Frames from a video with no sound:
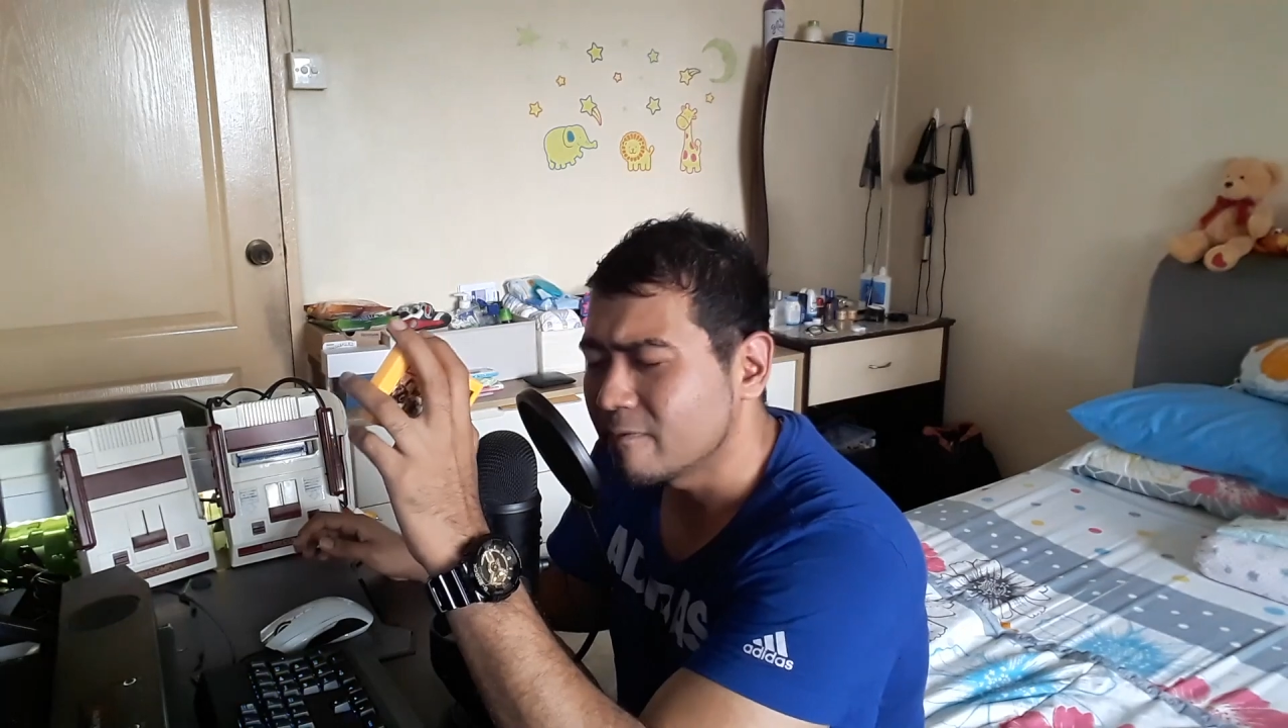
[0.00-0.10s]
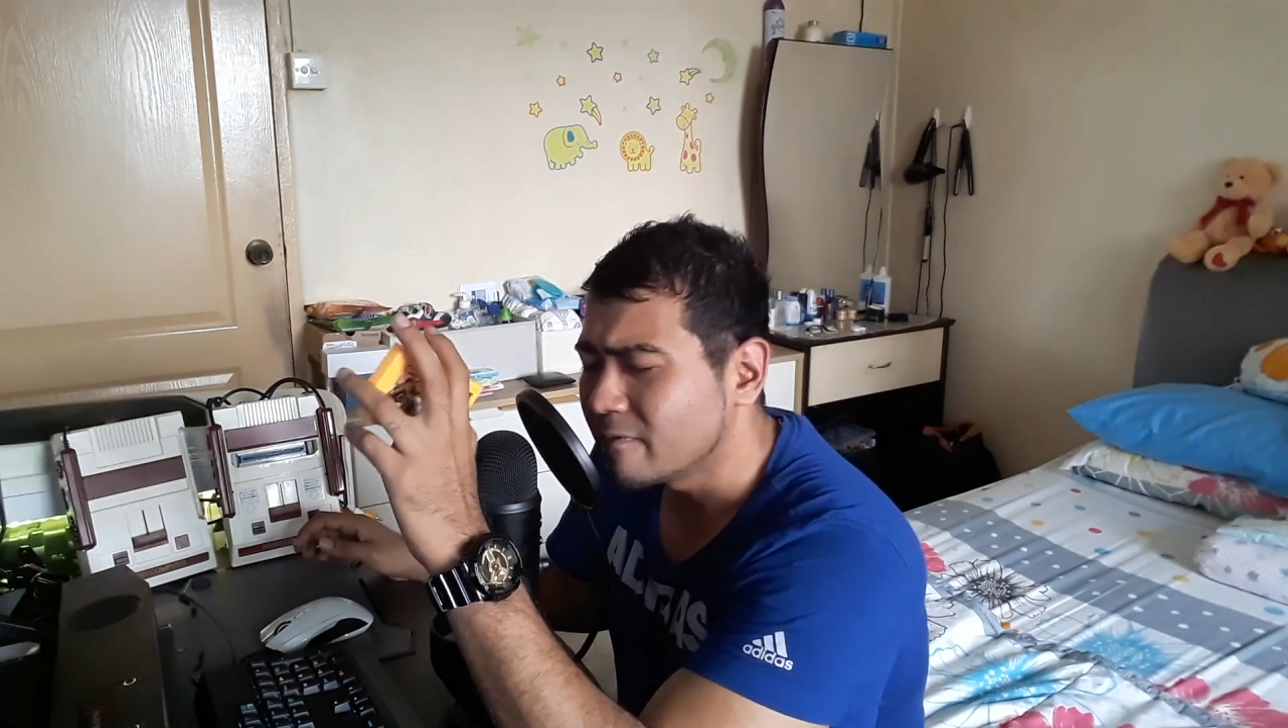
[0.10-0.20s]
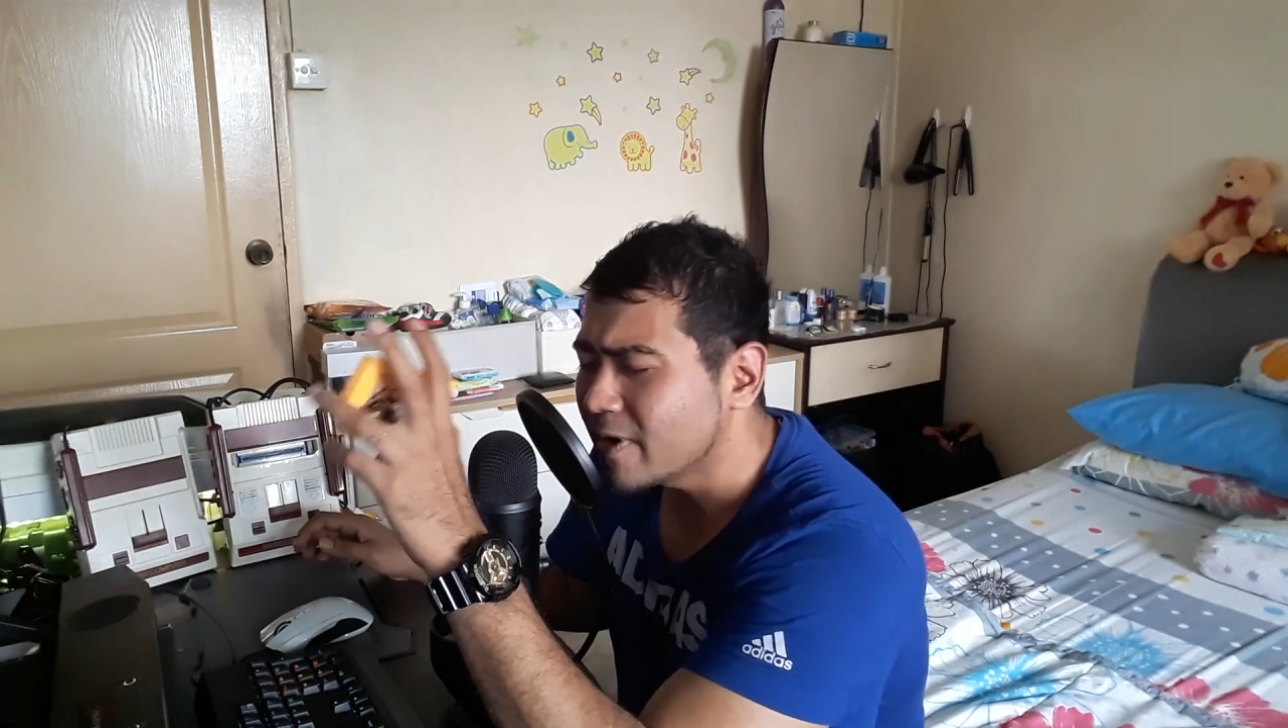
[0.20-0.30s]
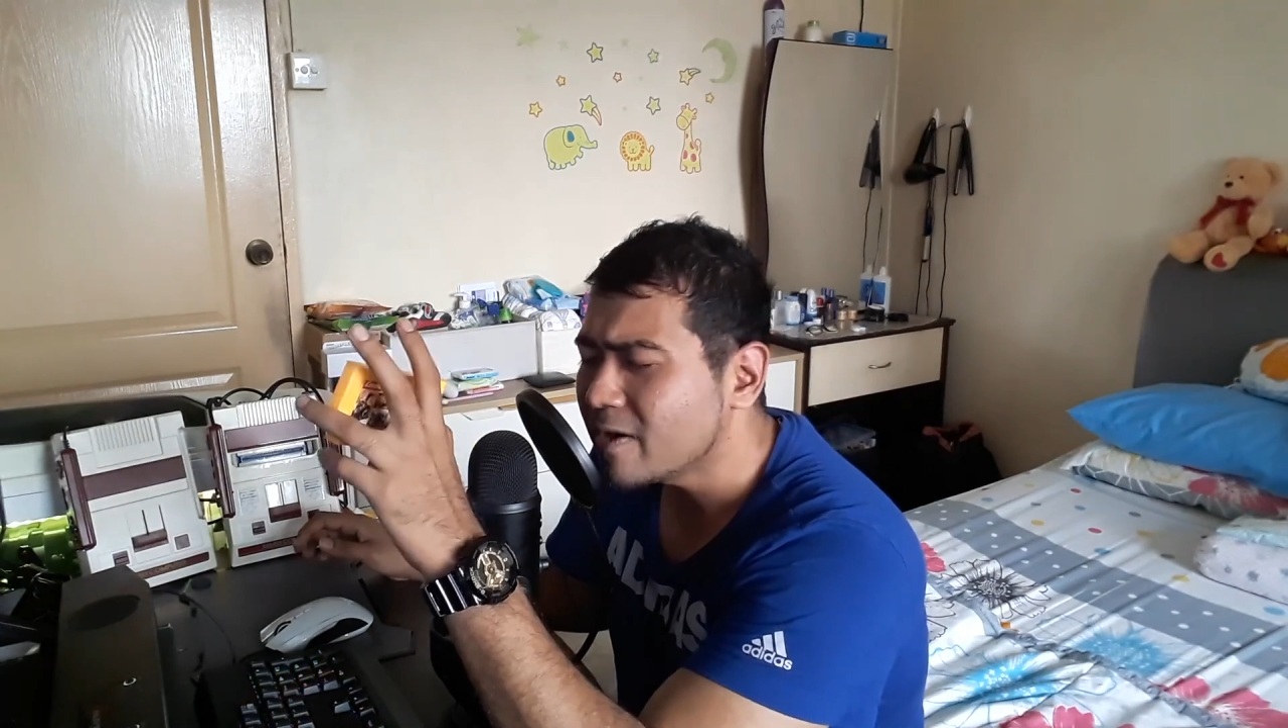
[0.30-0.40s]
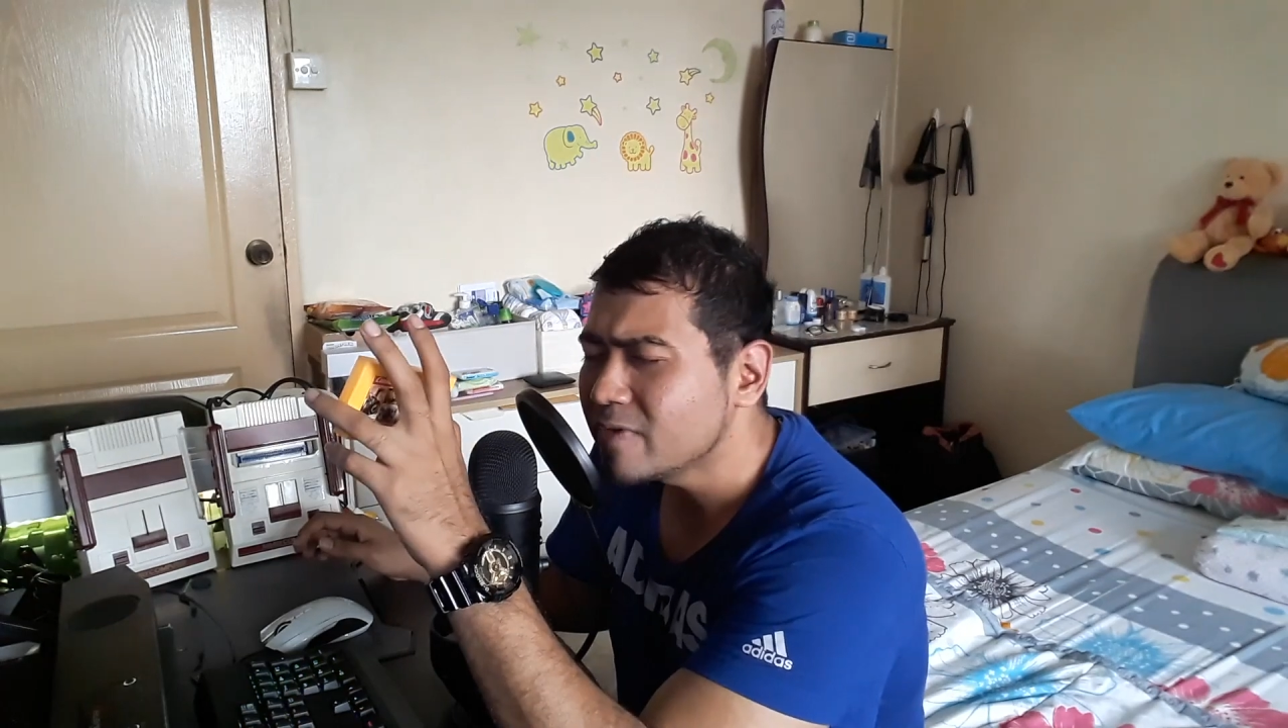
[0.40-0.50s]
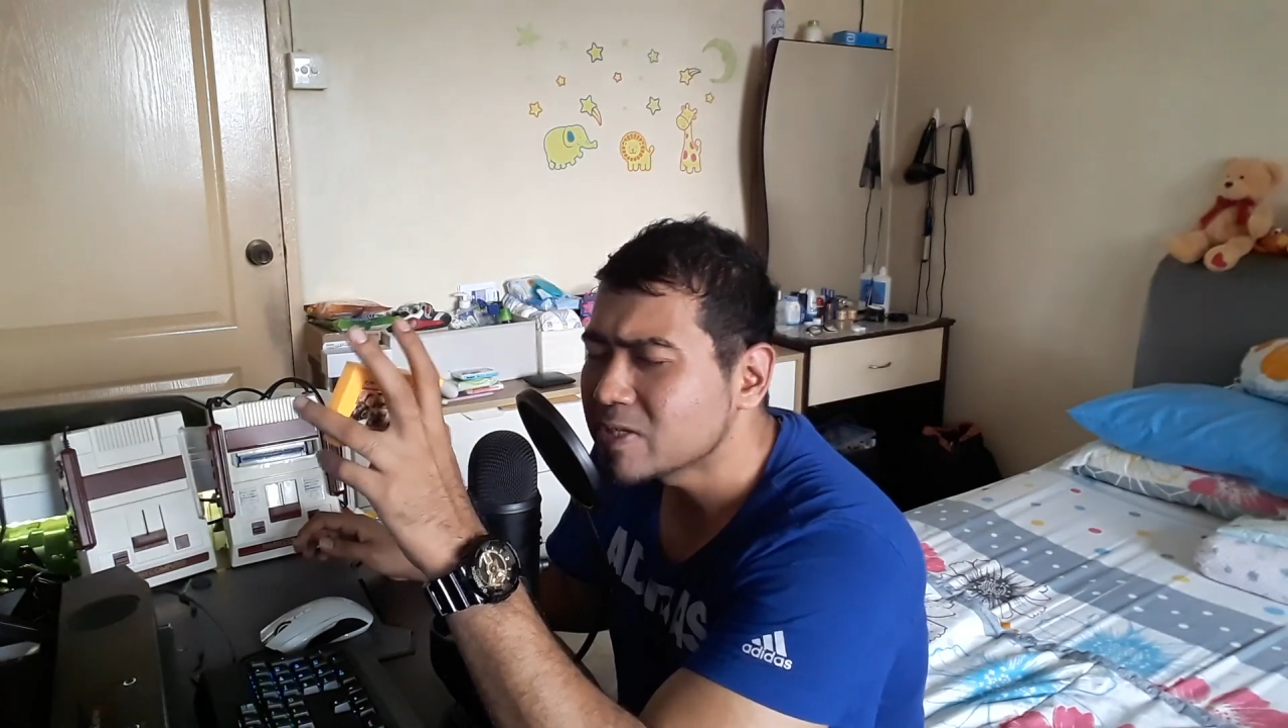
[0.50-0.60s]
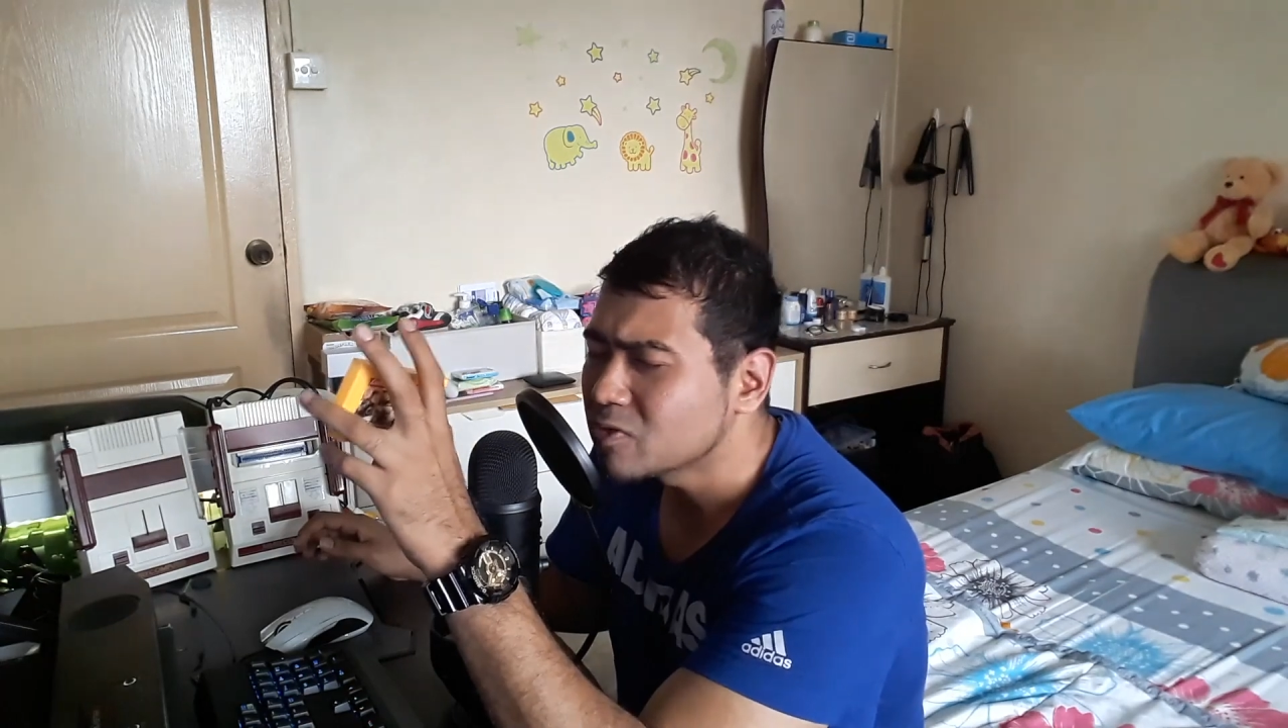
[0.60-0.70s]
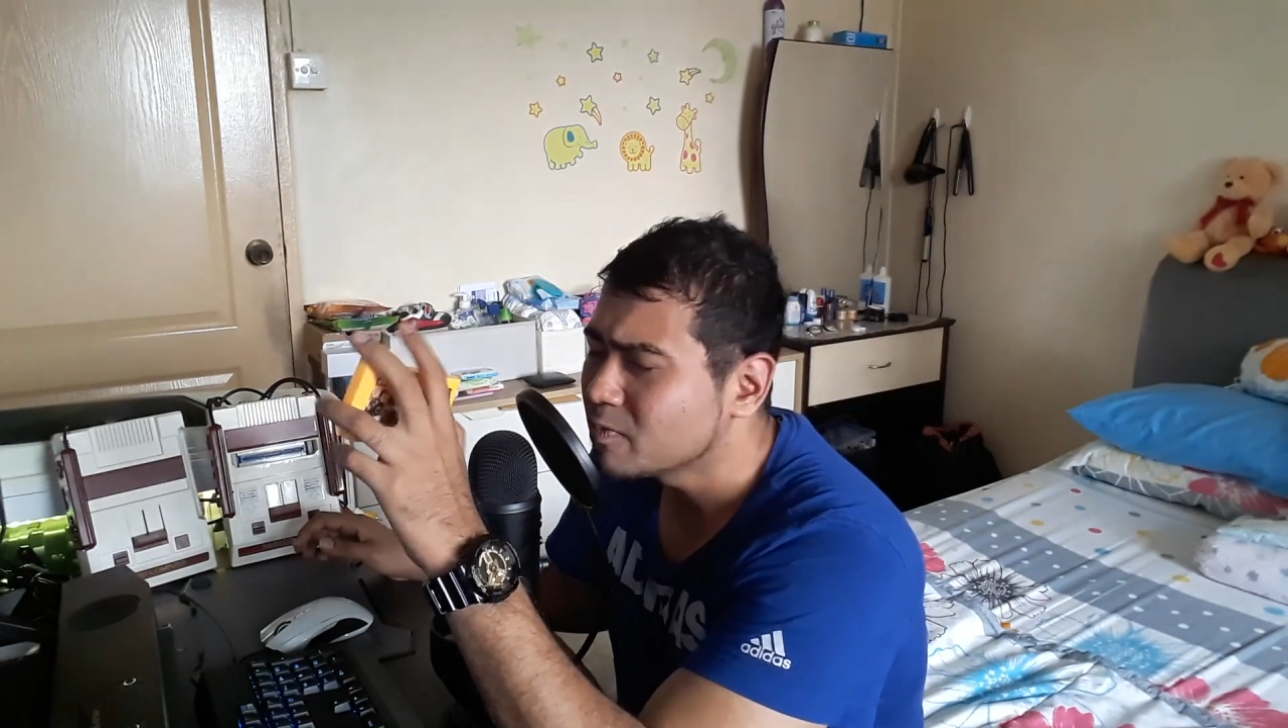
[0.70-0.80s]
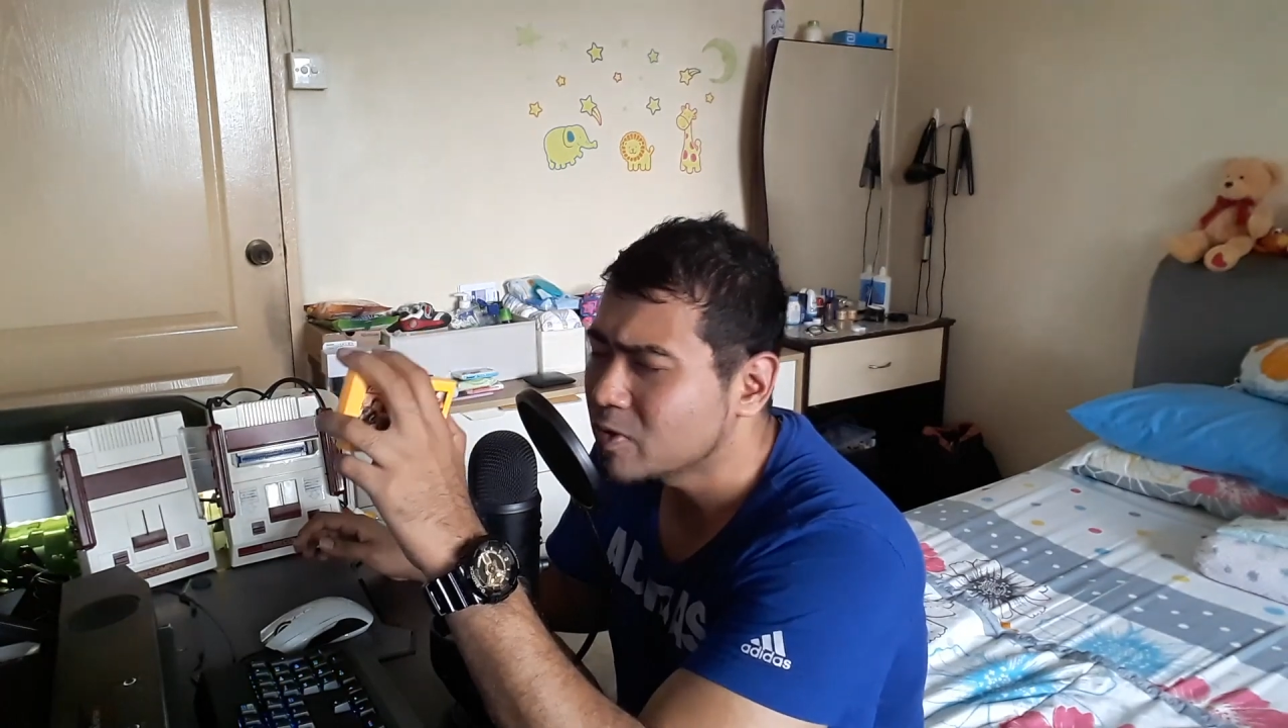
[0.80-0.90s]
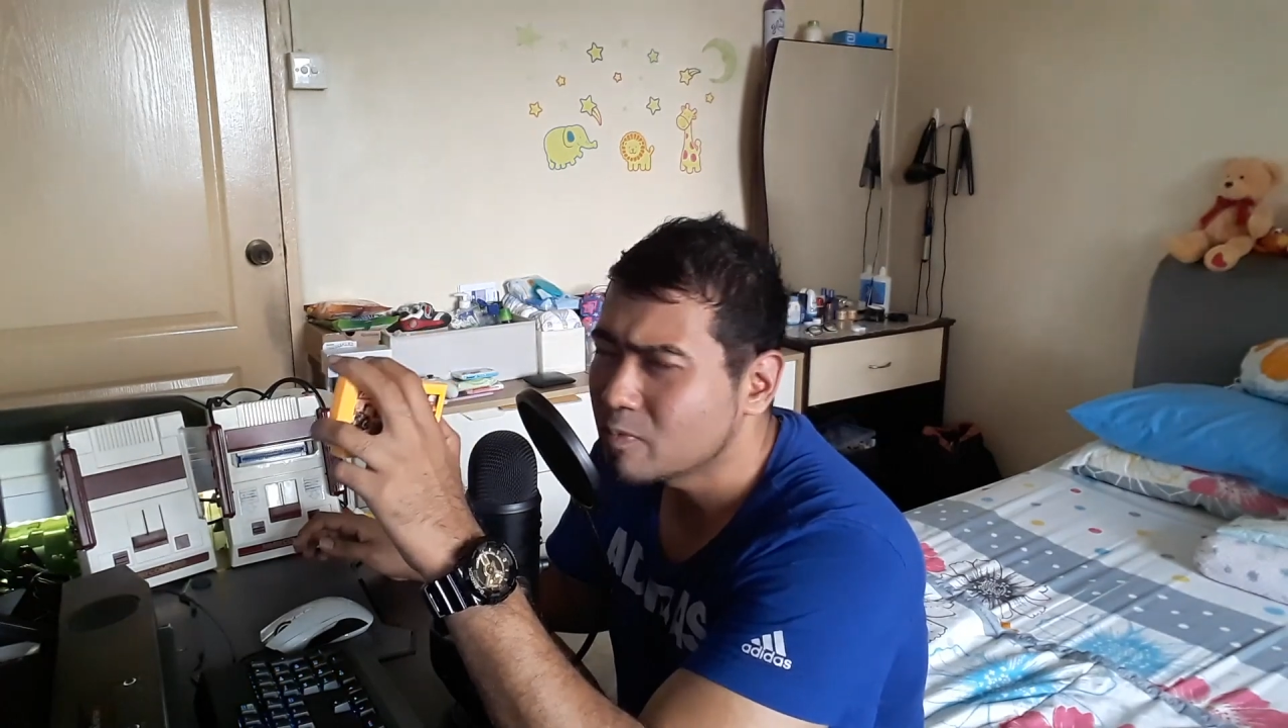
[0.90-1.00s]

very super